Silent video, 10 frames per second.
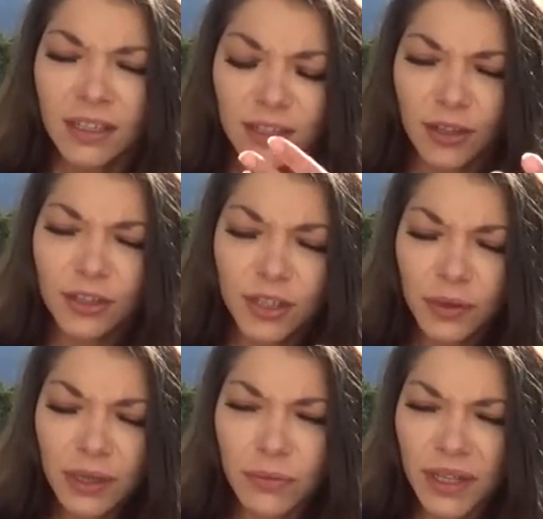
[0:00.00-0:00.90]
So you're
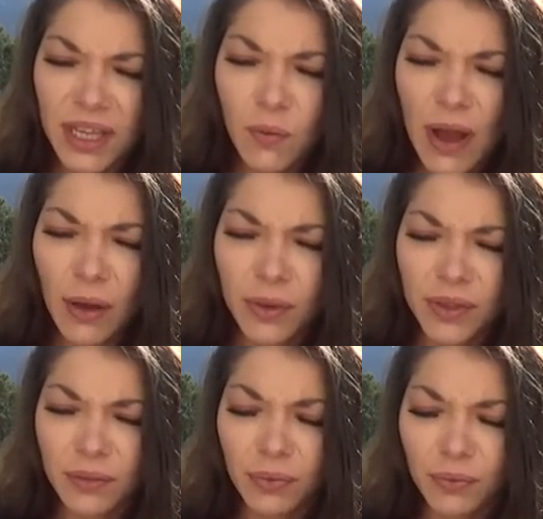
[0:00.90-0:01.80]
doing really well
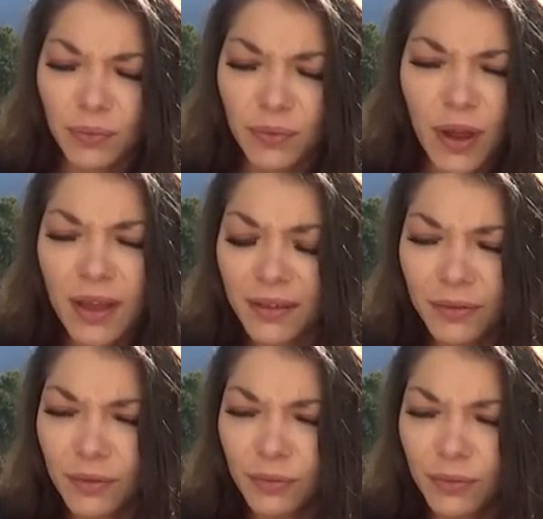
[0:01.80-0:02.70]
with
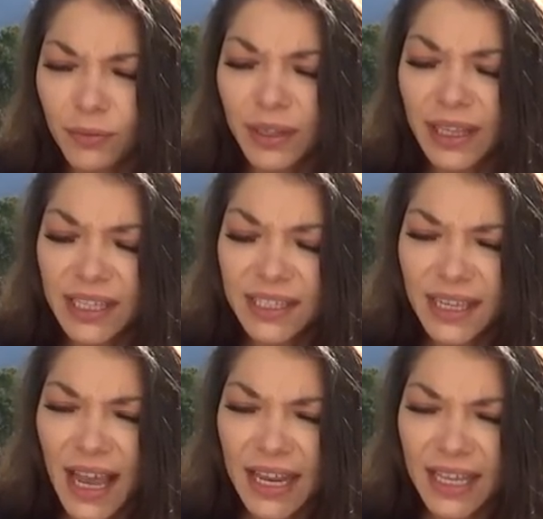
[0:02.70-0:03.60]

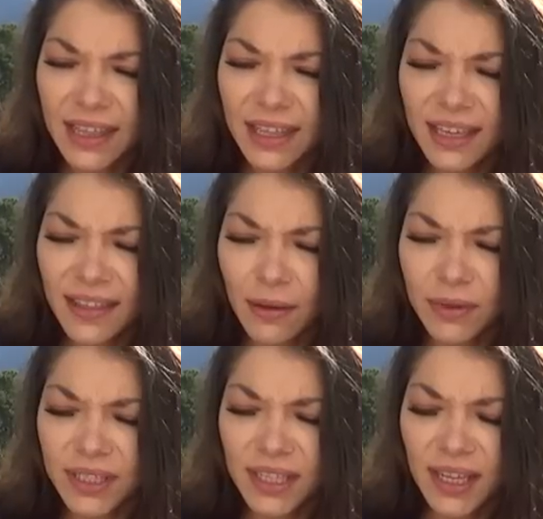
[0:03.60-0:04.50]
releasing anything that
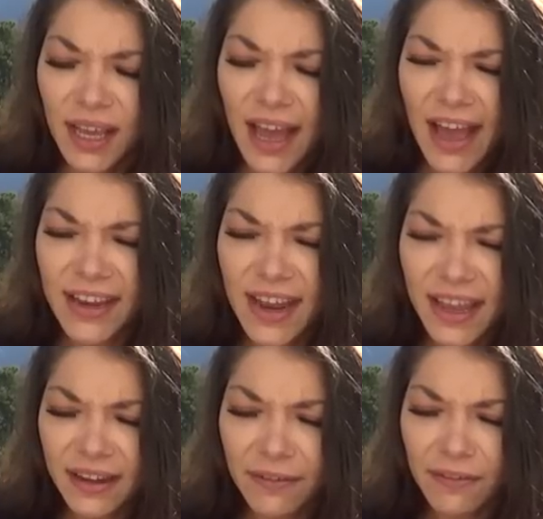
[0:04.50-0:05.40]
was a
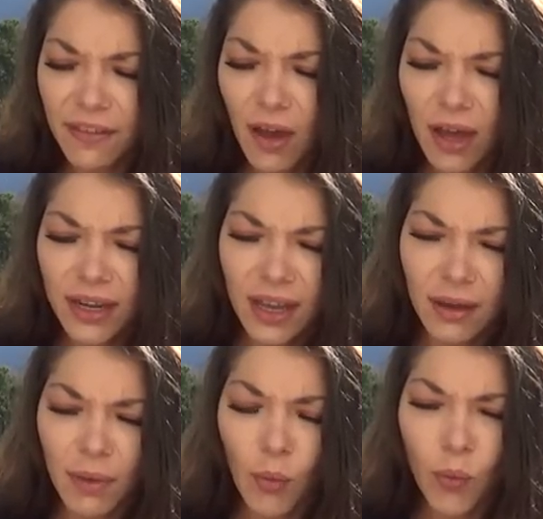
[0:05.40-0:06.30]
negative thought,
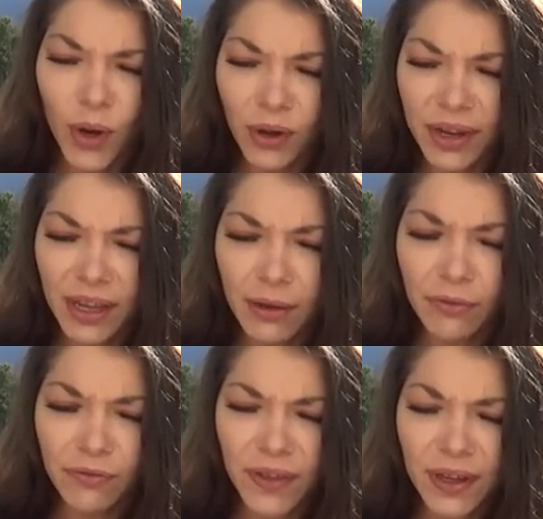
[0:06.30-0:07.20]
a worry, a
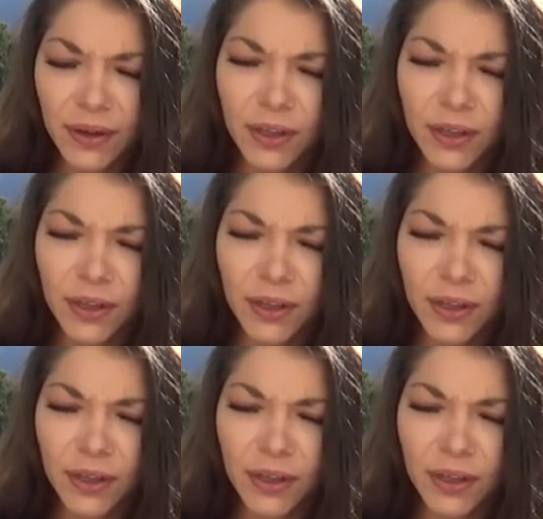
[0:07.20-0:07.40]
fear.